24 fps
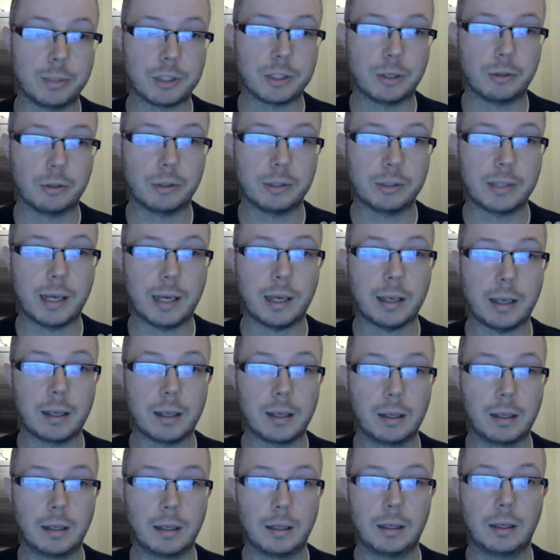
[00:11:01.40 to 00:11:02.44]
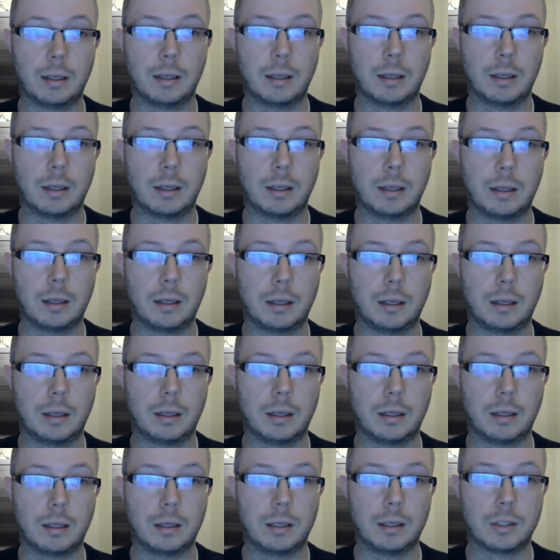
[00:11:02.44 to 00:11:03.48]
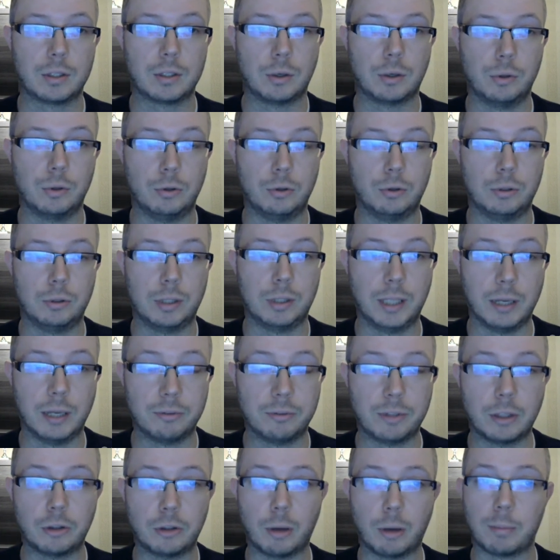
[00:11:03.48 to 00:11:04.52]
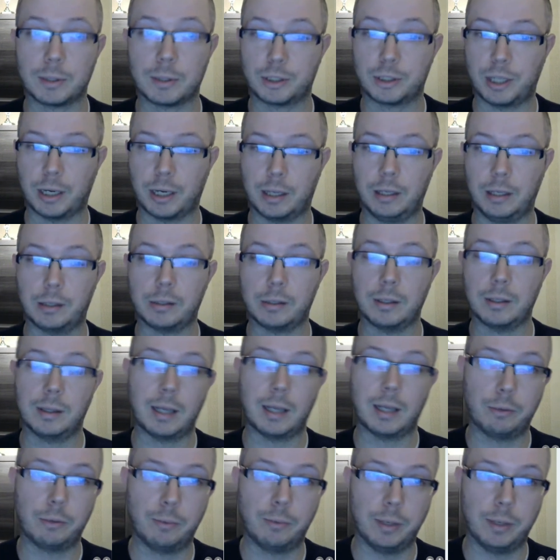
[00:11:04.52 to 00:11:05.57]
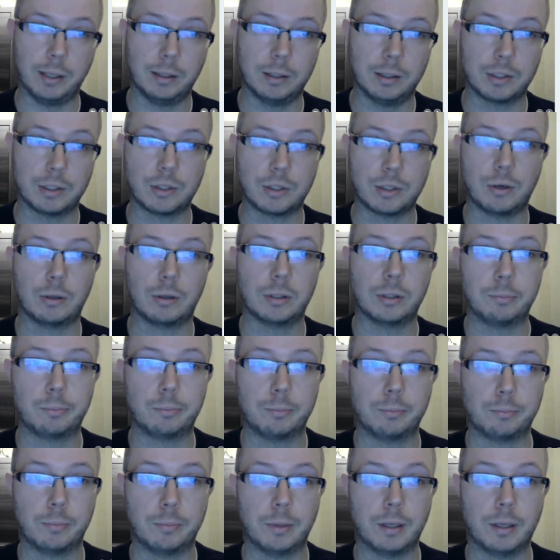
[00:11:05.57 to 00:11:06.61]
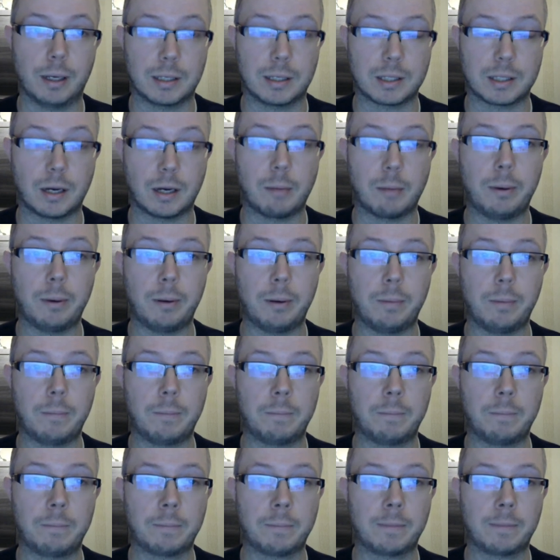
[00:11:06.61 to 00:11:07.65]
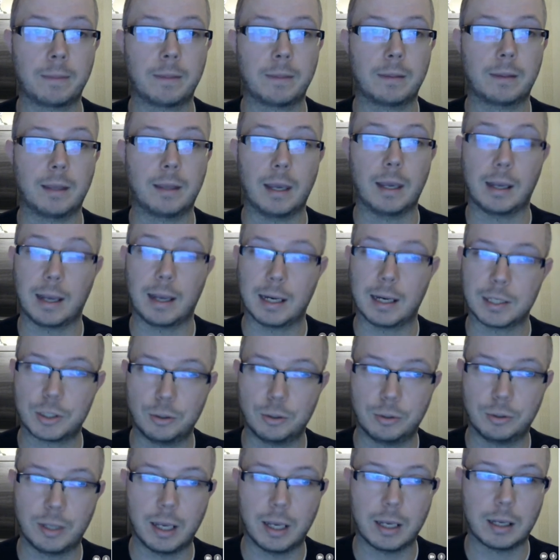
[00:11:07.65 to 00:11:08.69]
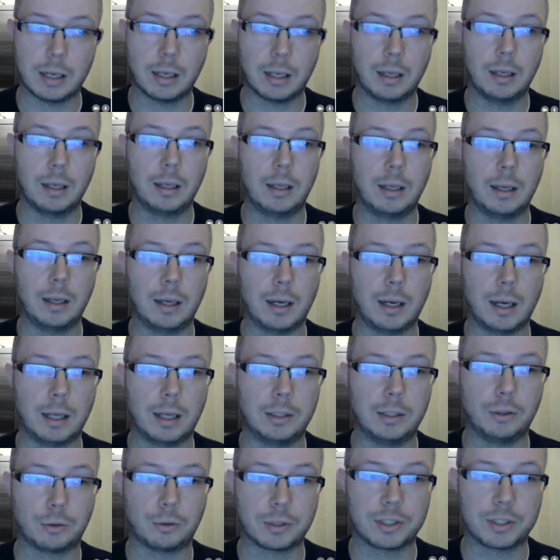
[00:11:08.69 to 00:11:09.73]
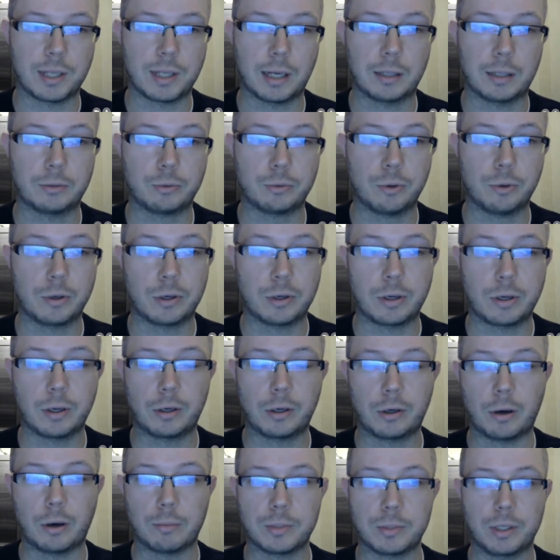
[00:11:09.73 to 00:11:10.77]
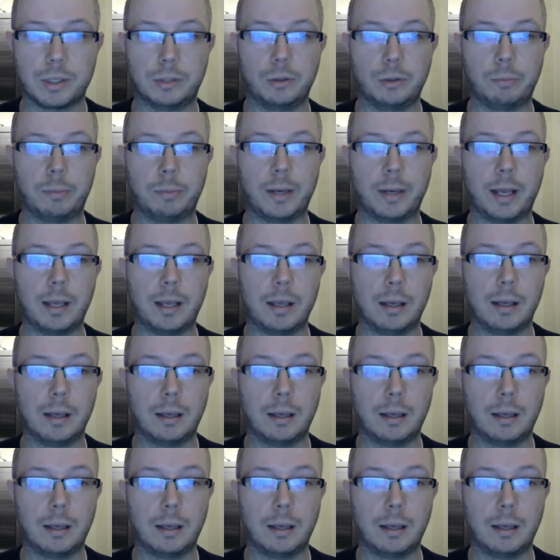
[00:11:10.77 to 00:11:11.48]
under attack. So you give the double check here, like we saw in the example. King has to take, and your second rook comes into play